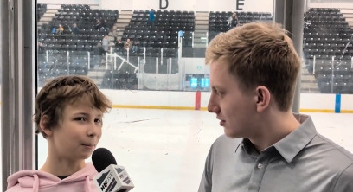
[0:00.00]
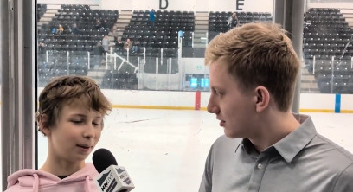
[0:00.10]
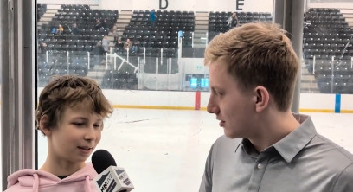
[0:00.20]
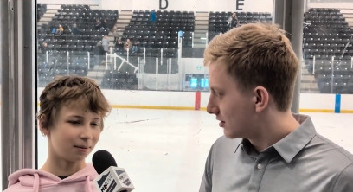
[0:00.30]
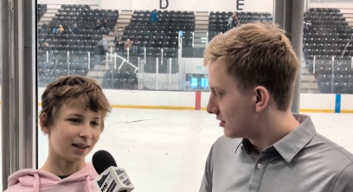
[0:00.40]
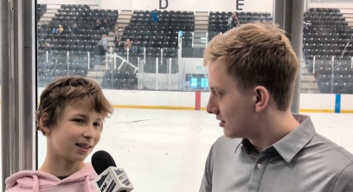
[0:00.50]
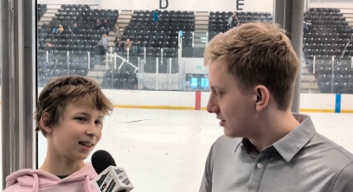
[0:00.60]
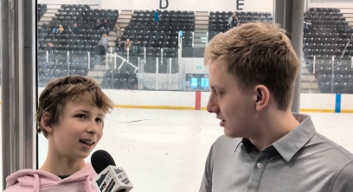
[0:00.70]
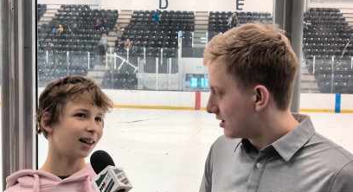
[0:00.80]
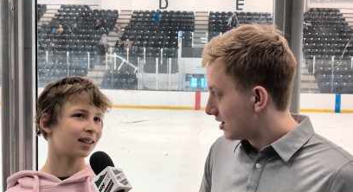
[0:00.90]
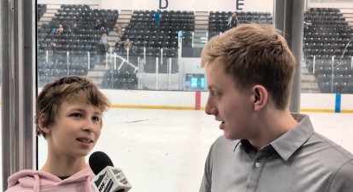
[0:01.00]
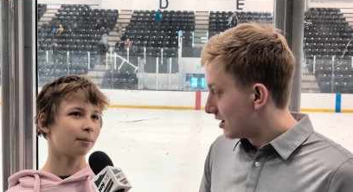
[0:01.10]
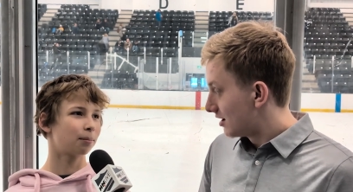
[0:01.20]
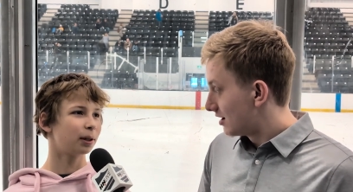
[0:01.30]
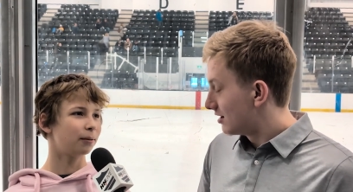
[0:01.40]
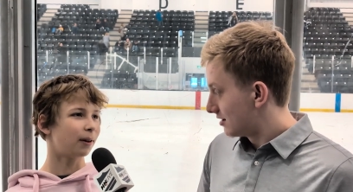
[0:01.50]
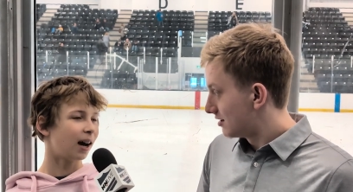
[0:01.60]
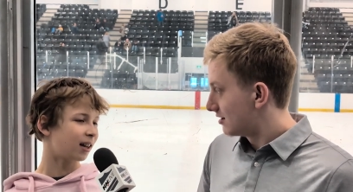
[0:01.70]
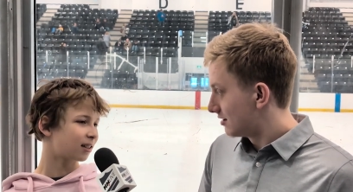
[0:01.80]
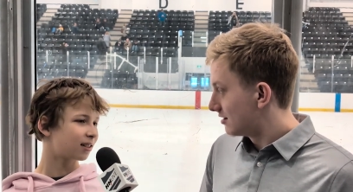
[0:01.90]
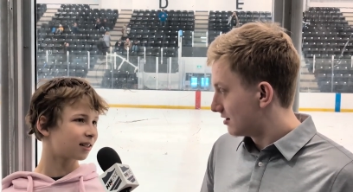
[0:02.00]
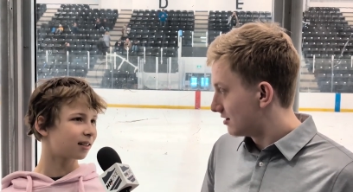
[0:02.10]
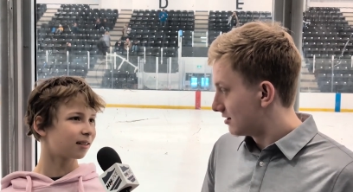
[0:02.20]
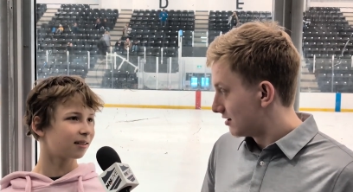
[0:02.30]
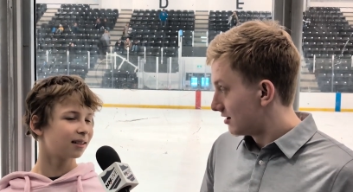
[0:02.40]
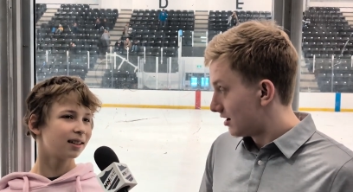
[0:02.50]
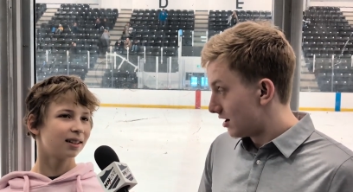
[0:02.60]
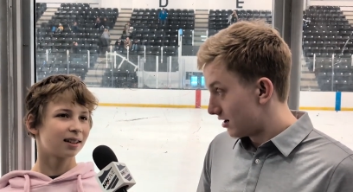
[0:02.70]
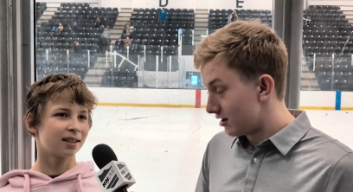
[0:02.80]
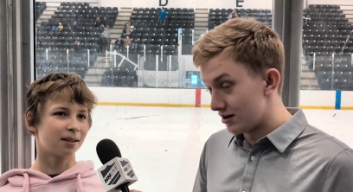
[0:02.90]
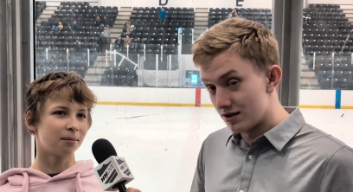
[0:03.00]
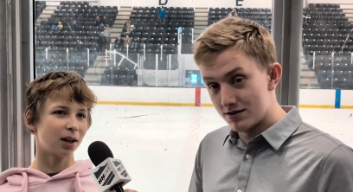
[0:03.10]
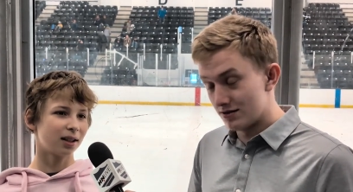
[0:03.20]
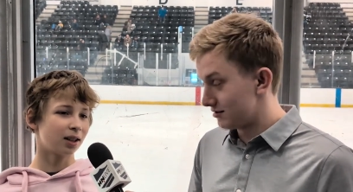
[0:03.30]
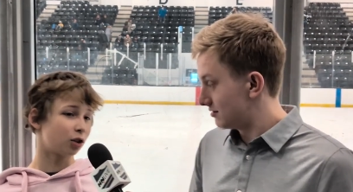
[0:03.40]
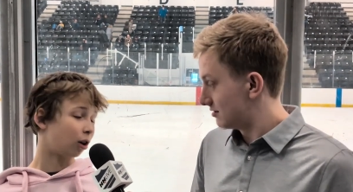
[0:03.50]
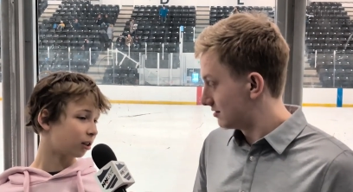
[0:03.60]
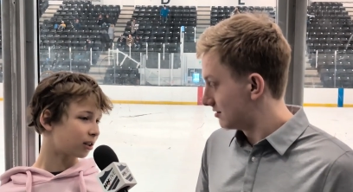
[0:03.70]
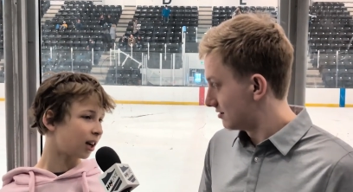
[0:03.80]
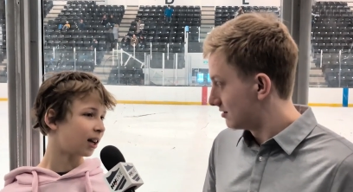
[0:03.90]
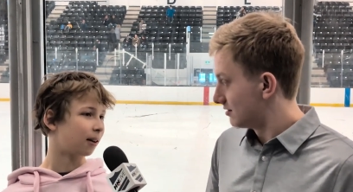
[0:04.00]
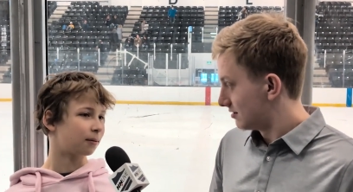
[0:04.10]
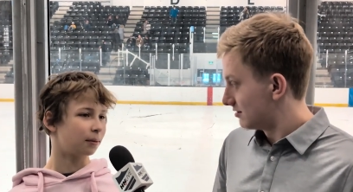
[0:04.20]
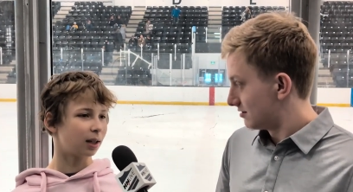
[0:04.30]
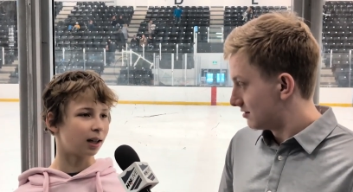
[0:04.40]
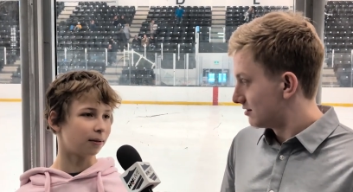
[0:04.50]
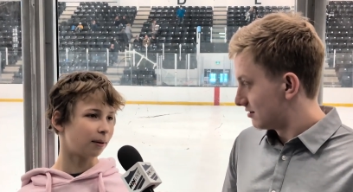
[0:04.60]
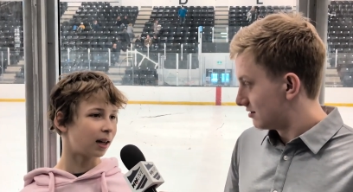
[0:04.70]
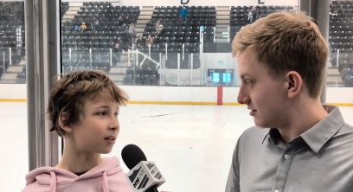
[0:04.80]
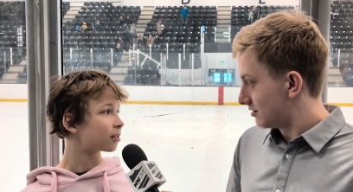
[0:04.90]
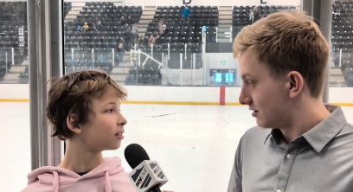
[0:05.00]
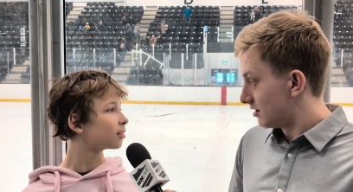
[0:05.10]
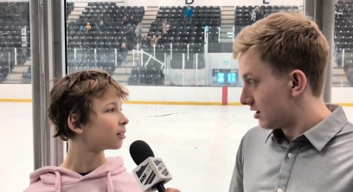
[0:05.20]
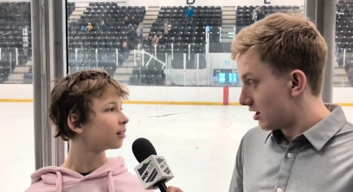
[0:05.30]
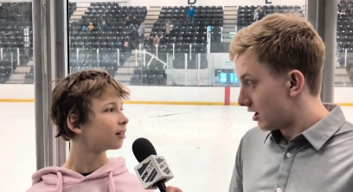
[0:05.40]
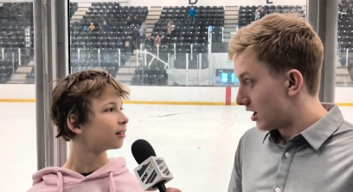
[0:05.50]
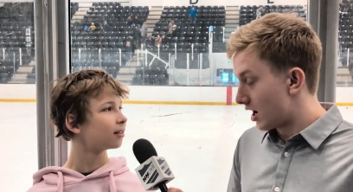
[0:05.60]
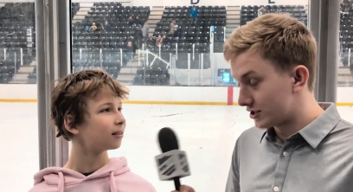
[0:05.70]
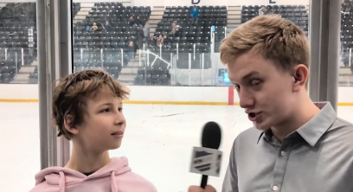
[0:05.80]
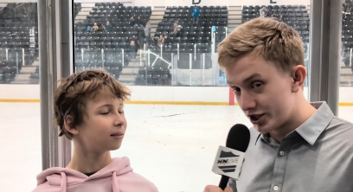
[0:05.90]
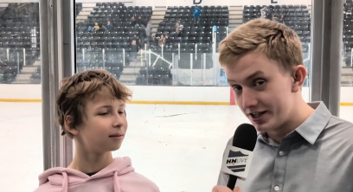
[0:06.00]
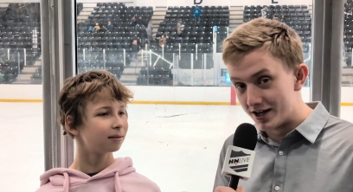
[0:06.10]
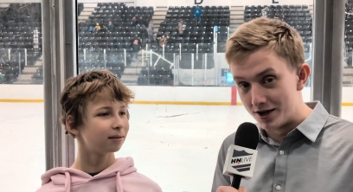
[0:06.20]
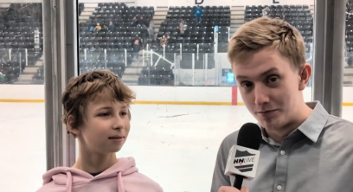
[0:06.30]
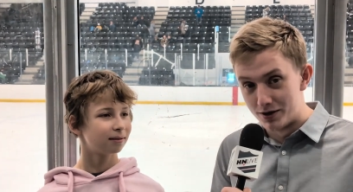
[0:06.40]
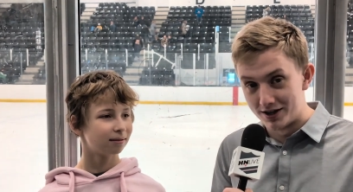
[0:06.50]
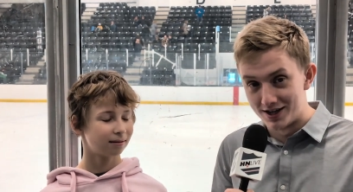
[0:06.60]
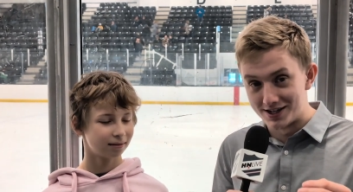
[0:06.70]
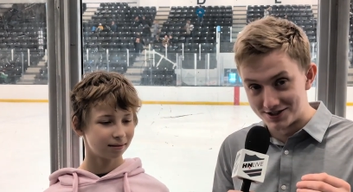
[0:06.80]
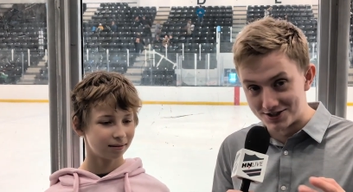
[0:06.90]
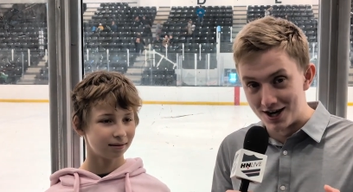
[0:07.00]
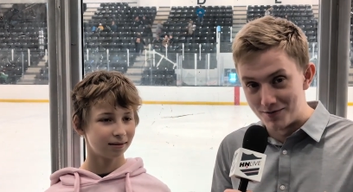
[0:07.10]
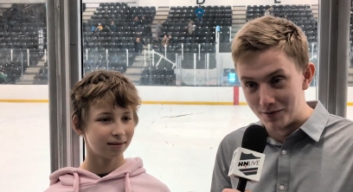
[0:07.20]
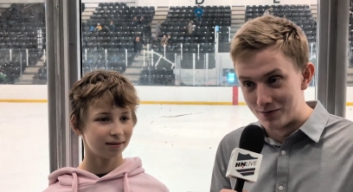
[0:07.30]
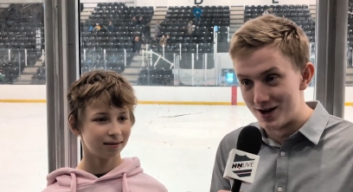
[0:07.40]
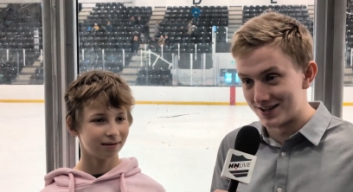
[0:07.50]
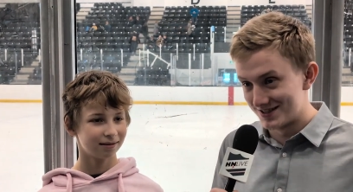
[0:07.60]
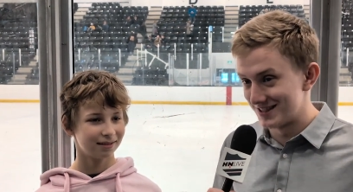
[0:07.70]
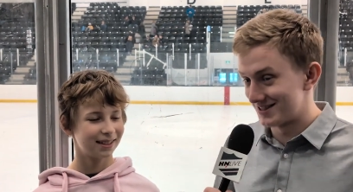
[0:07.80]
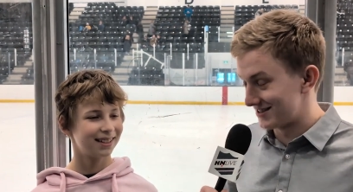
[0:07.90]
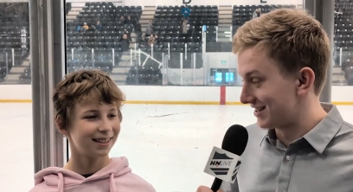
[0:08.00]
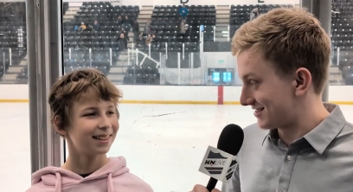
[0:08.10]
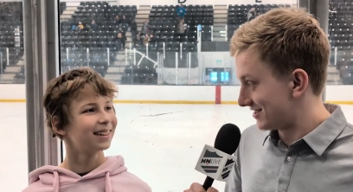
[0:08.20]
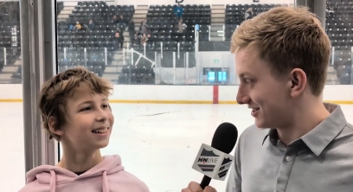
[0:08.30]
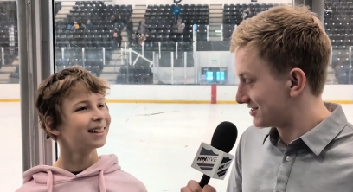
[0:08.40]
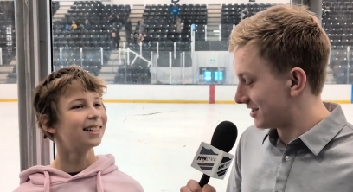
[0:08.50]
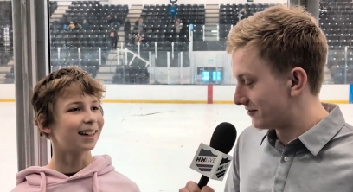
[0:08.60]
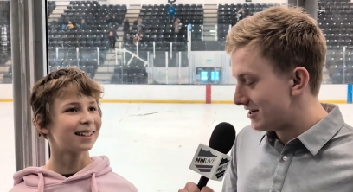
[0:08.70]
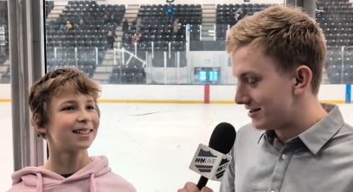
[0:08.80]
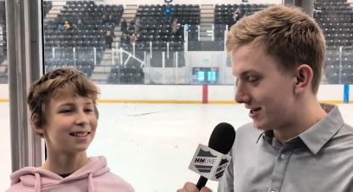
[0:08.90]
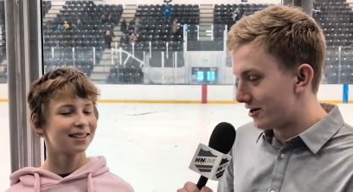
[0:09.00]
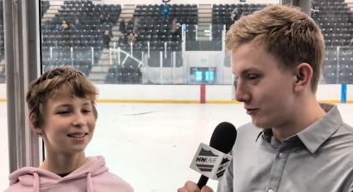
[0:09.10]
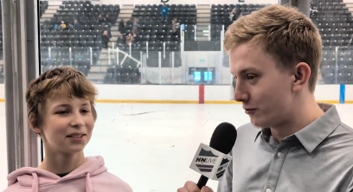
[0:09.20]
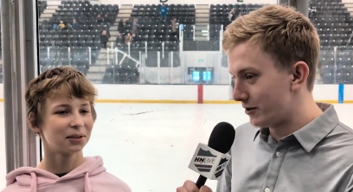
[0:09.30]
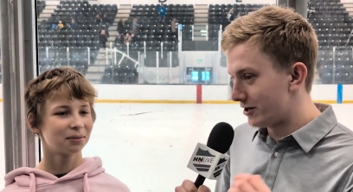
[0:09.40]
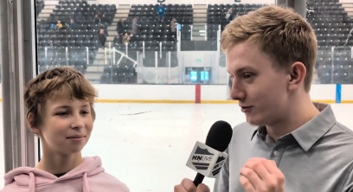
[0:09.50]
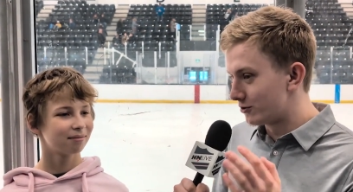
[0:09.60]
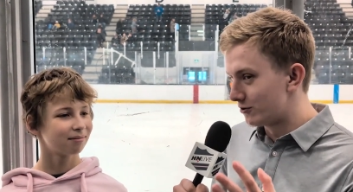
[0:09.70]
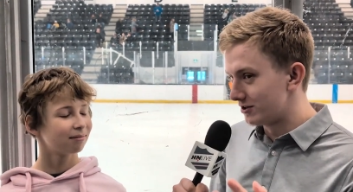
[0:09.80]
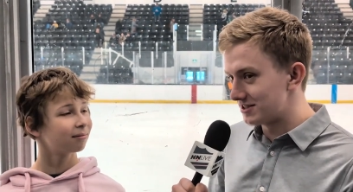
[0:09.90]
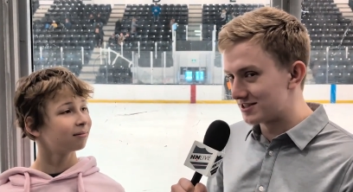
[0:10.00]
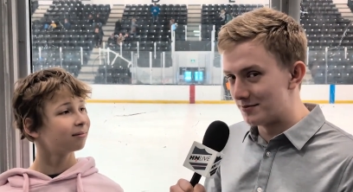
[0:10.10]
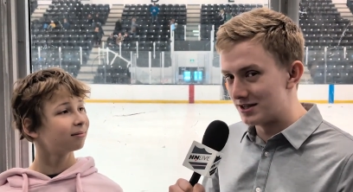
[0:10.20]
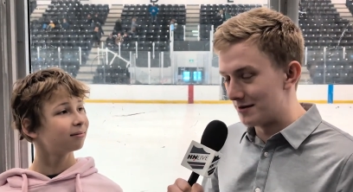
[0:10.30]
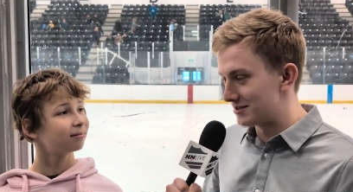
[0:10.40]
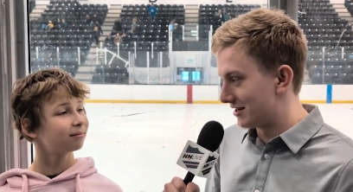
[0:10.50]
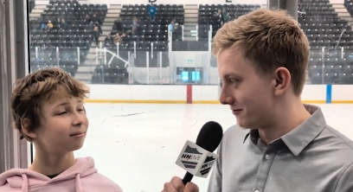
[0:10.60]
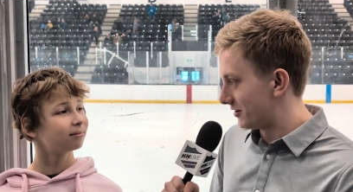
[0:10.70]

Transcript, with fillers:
Speaker 1: pucks wise, because I'm pretty fast because I'm not the tallest guy. I have to be kind of fast too. So.
Speaker 2: A cheetah, but like stopping pucks. That's that's the good stuff. Now we know goalies sometimes have